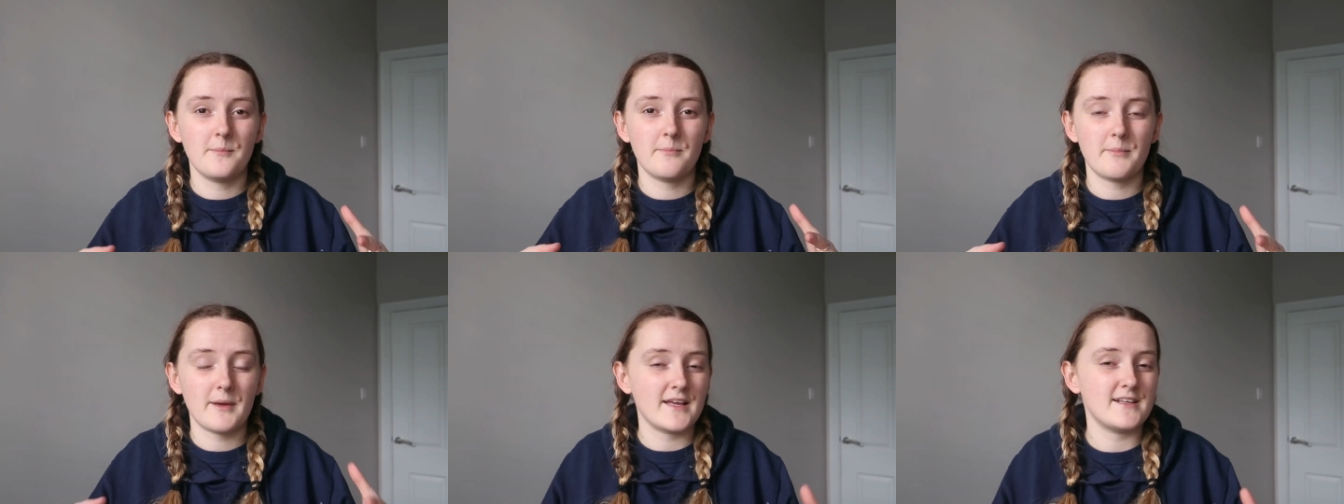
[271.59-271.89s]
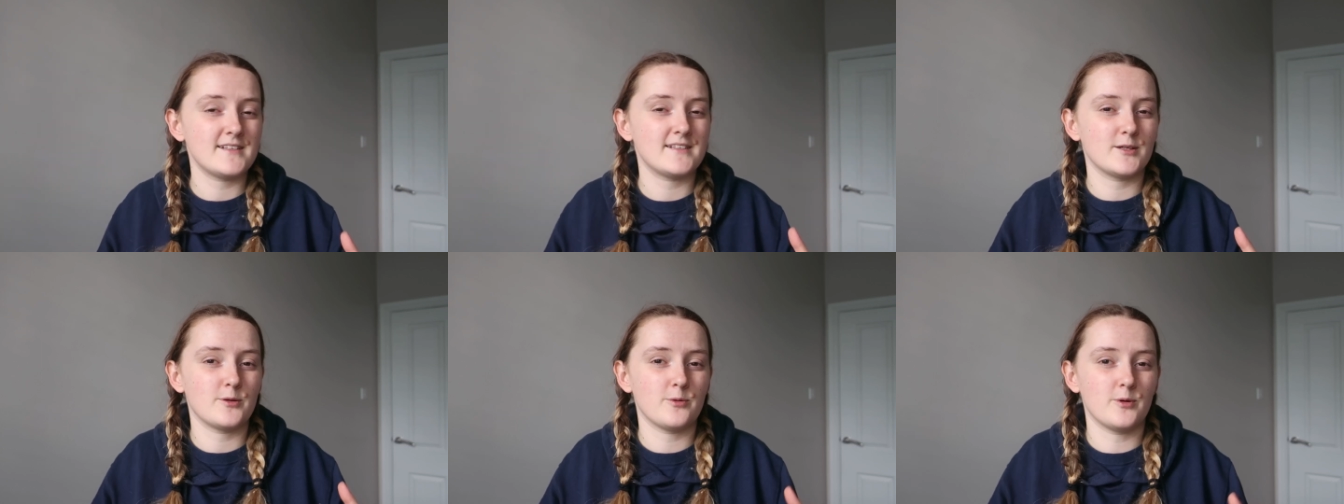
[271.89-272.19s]

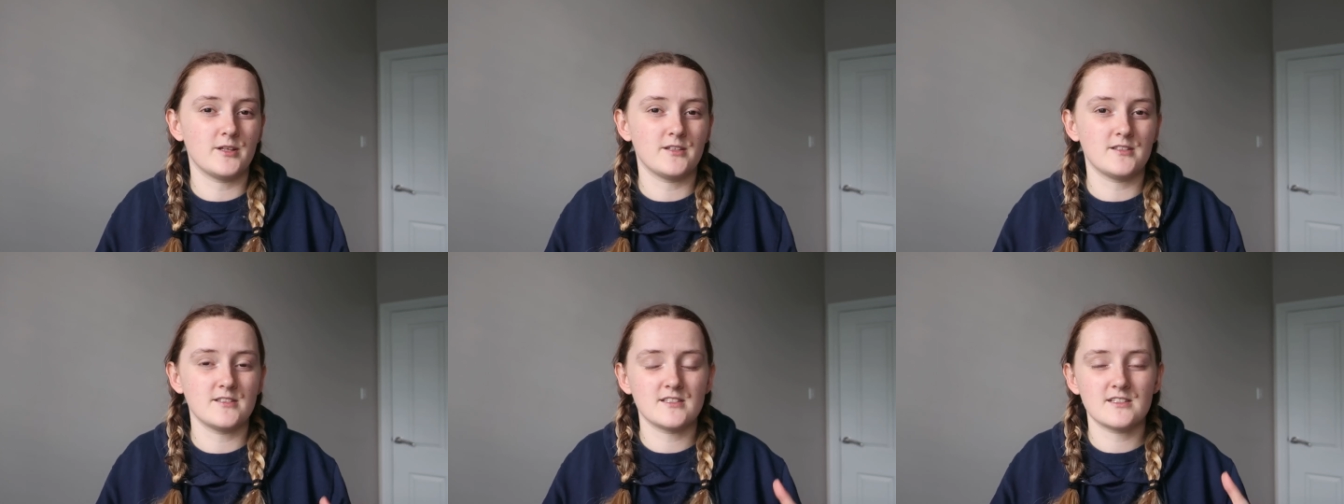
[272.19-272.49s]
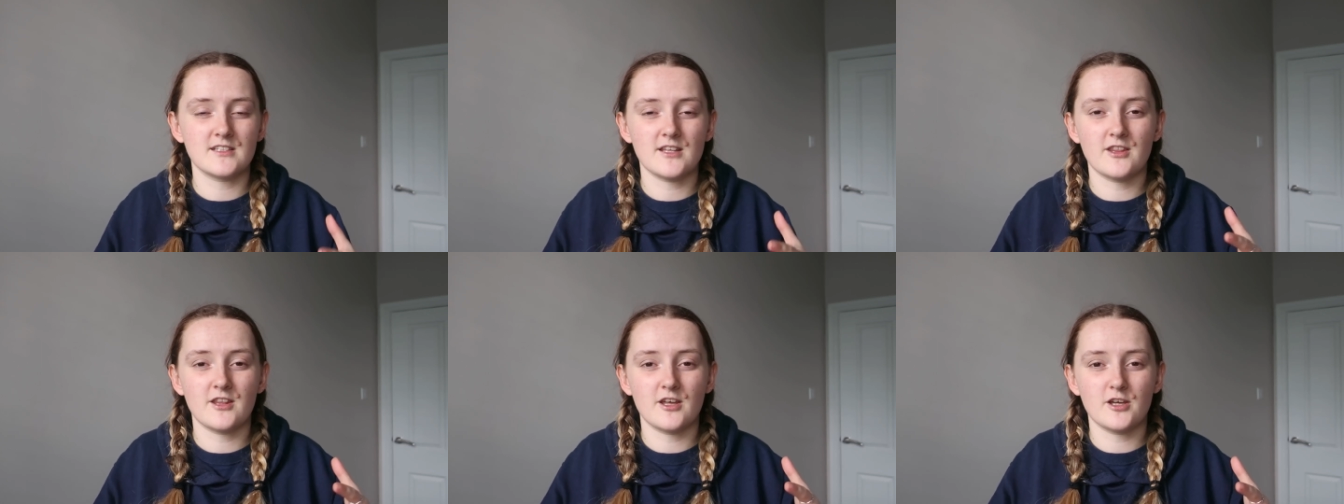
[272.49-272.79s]
basic
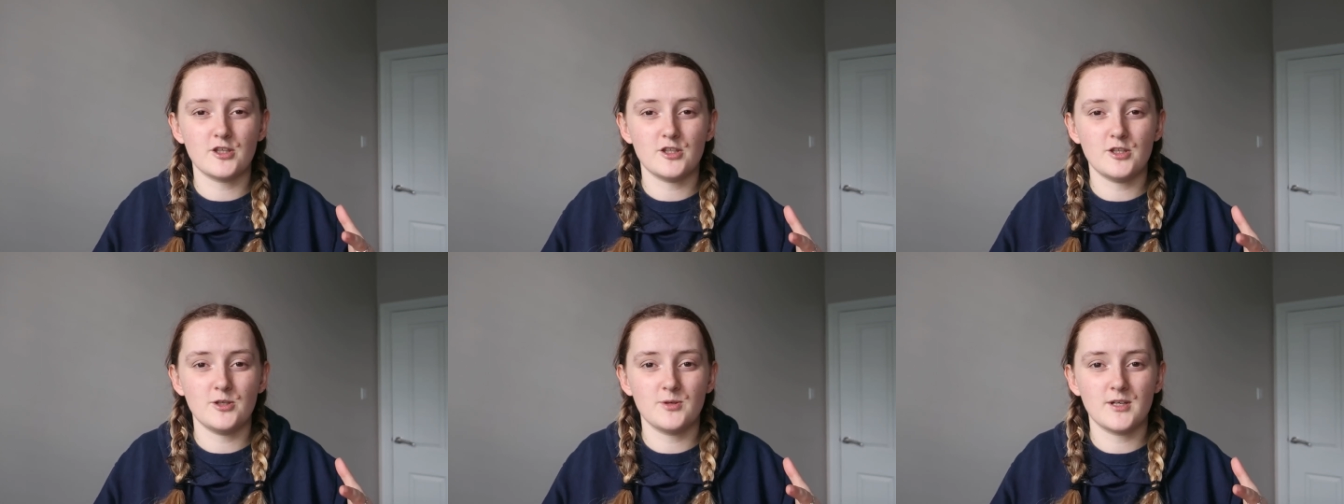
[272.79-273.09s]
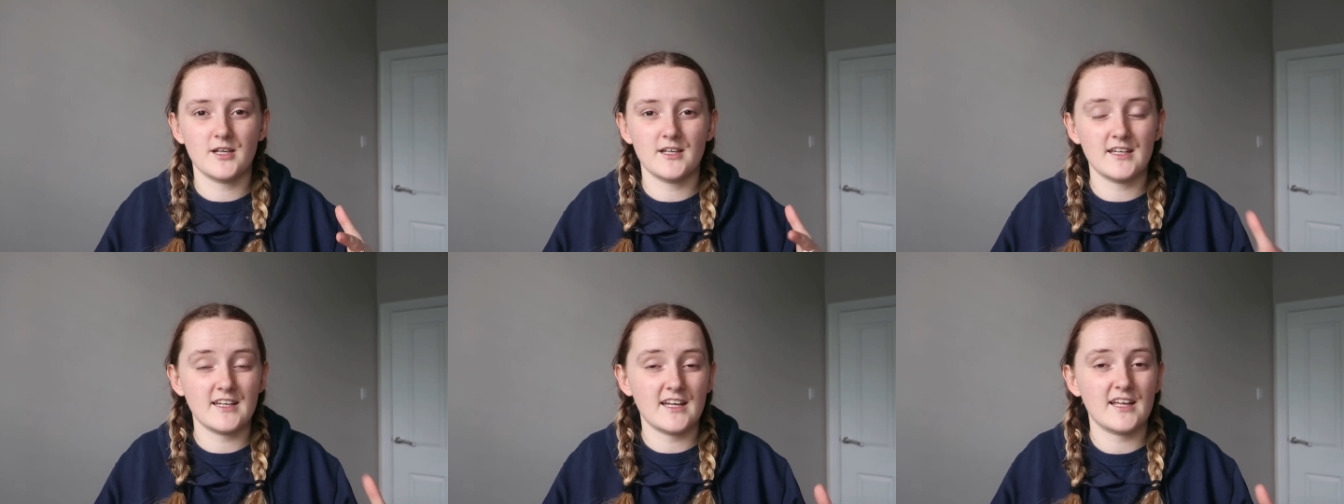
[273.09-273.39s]
ones that you
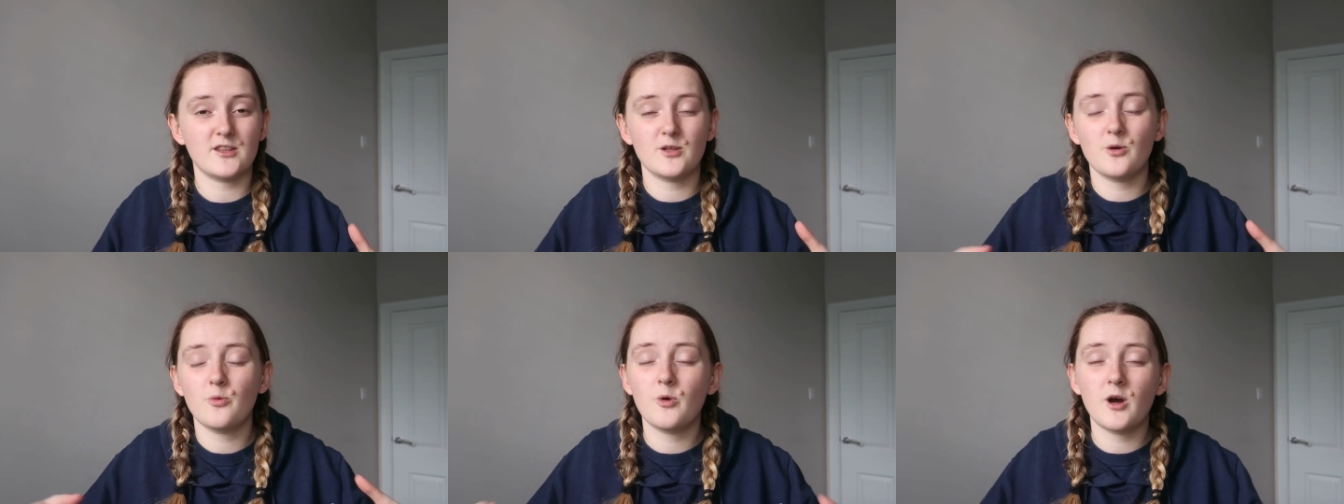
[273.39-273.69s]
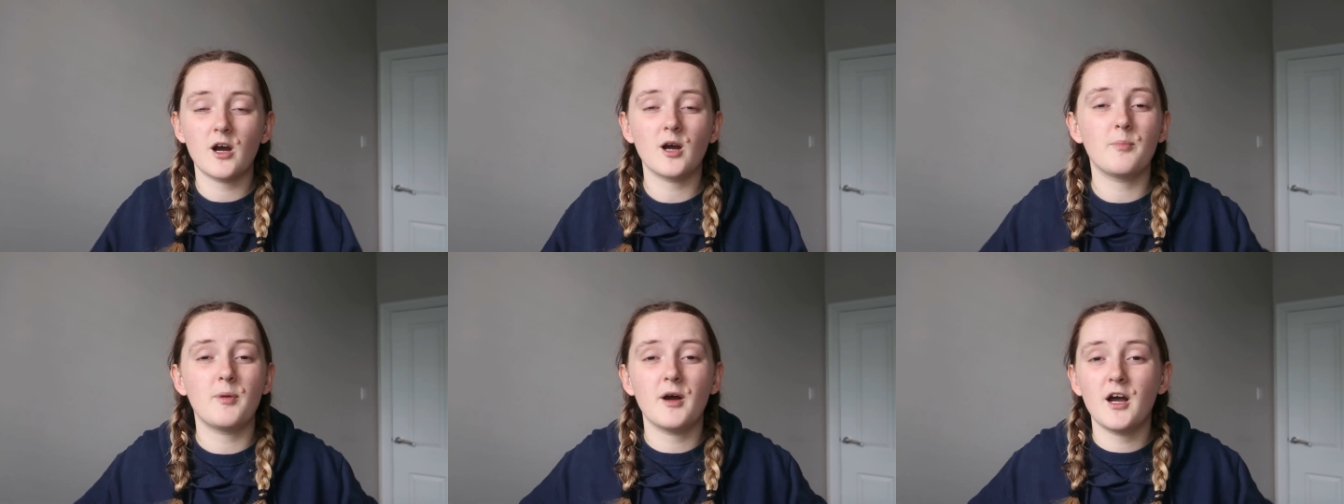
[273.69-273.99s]
can get that
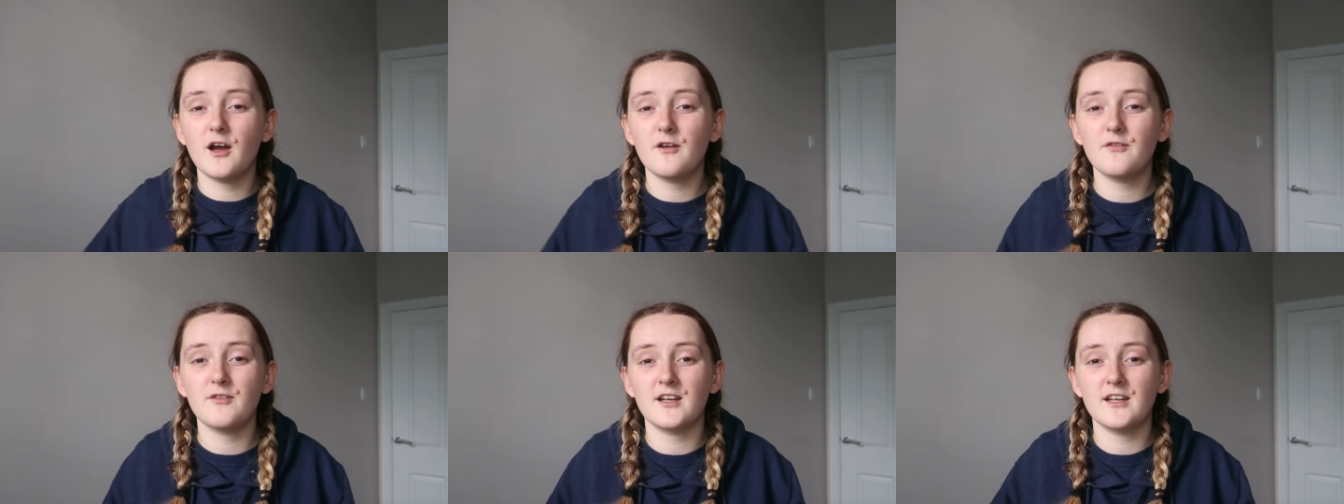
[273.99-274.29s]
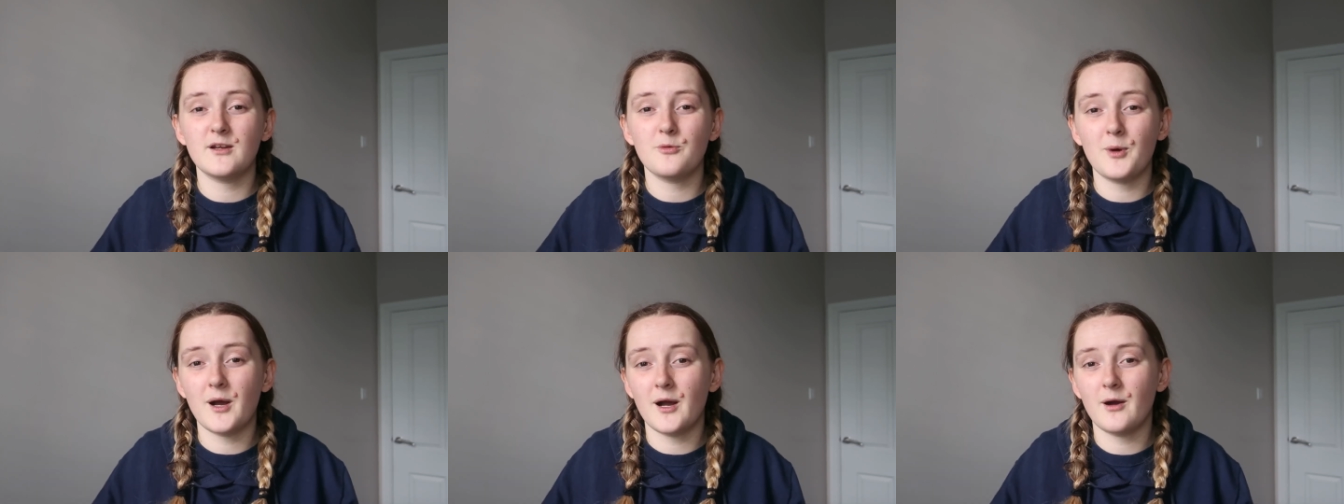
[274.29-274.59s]
work
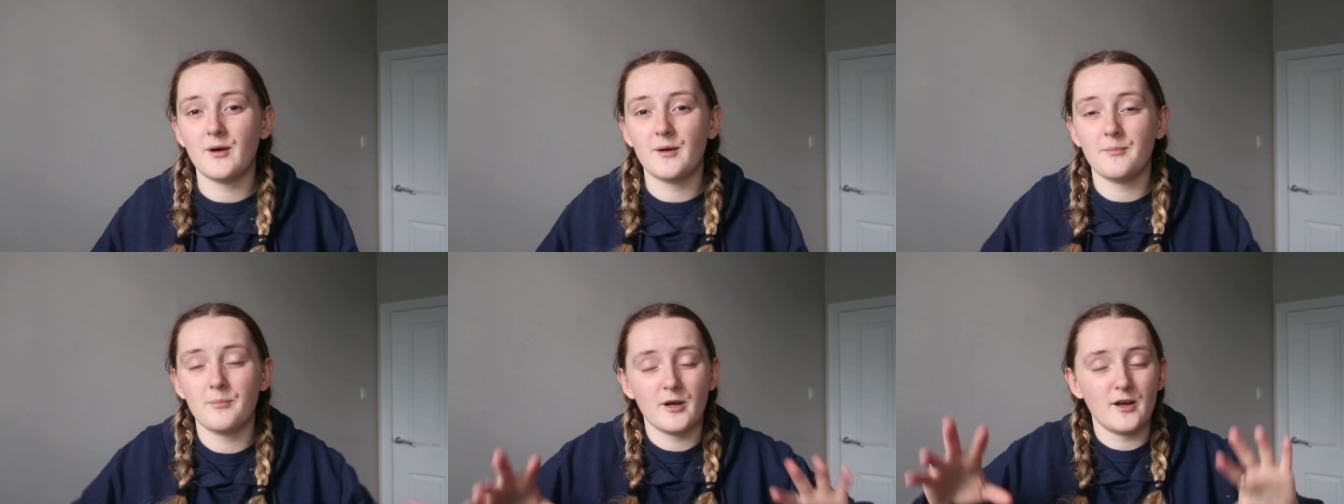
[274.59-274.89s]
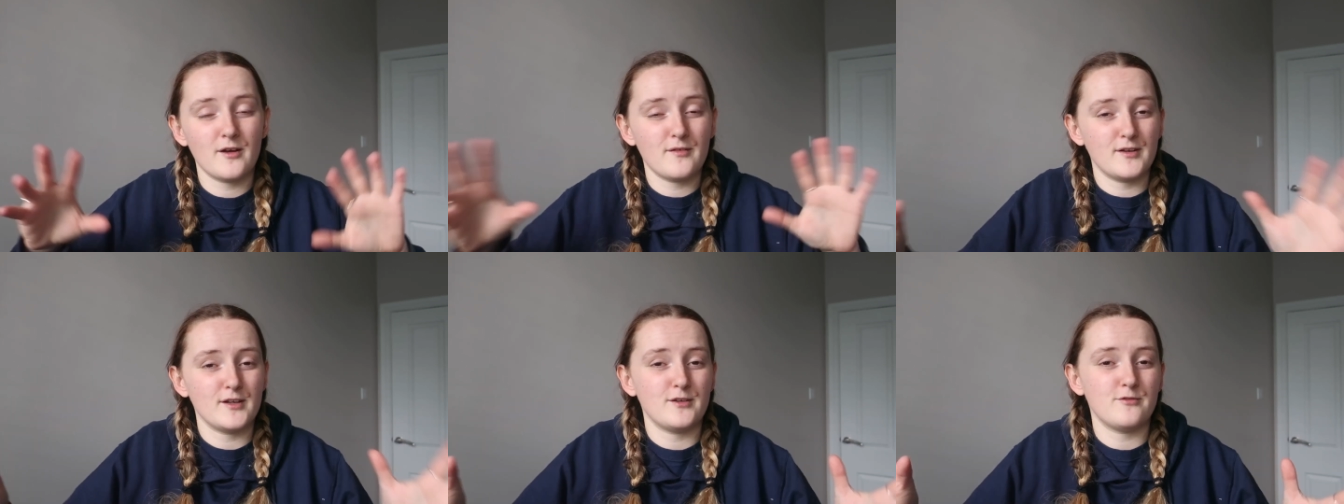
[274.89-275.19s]
perfectly well and
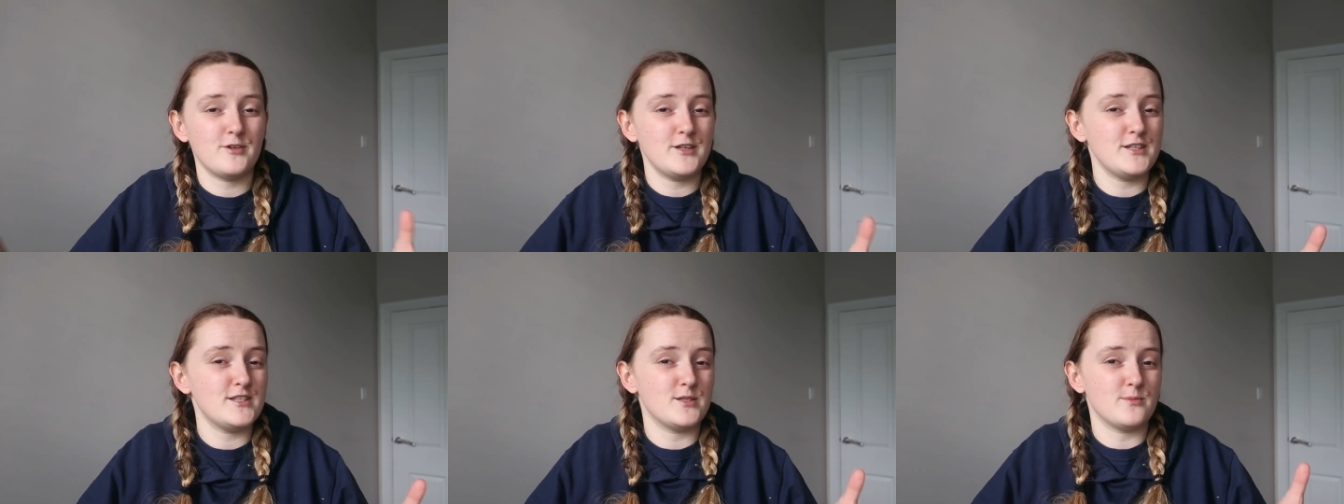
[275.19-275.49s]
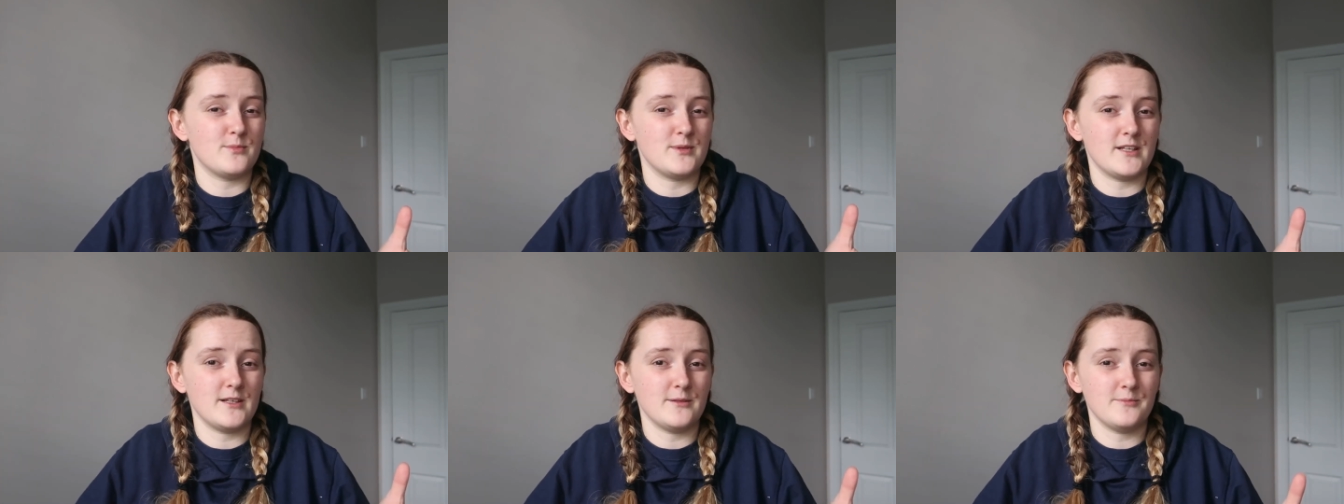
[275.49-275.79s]
perfectly
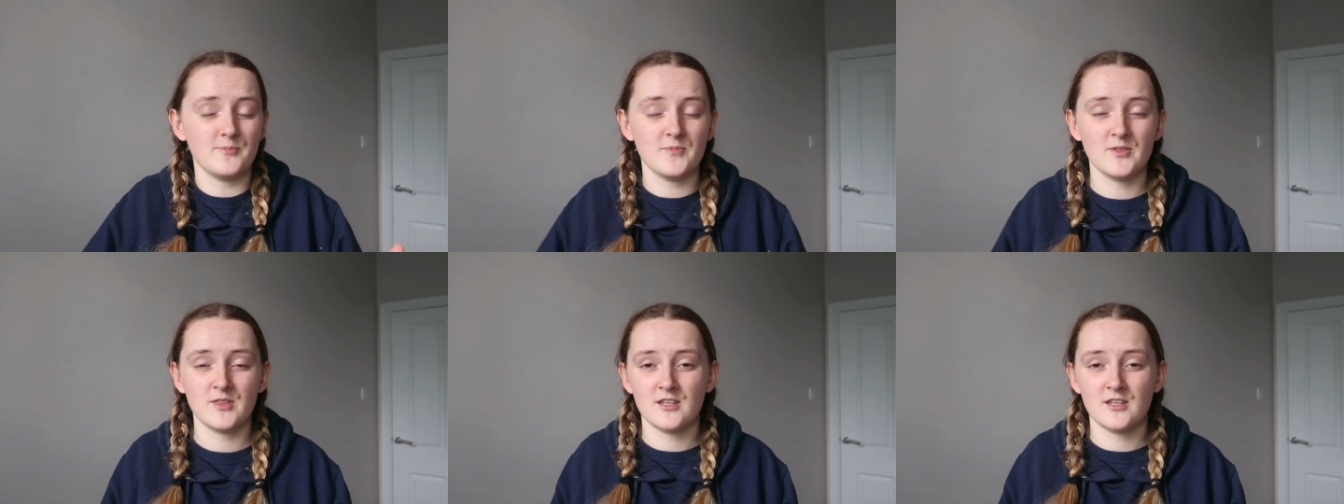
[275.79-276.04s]
reasonably.